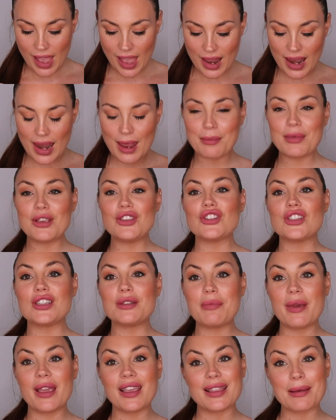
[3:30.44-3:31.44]
And let me
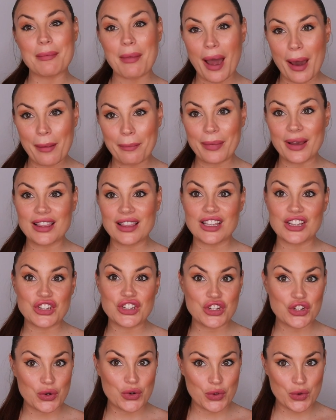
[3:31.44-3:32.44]
just pick them up and
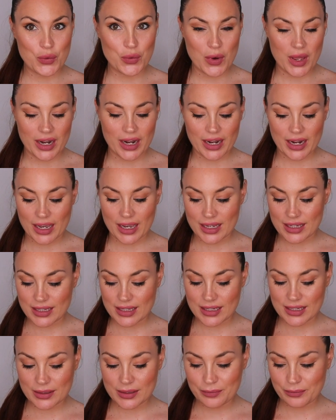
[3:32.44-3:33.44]
then show you what it
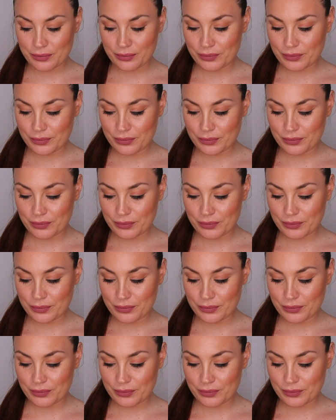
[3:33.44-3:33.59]
is.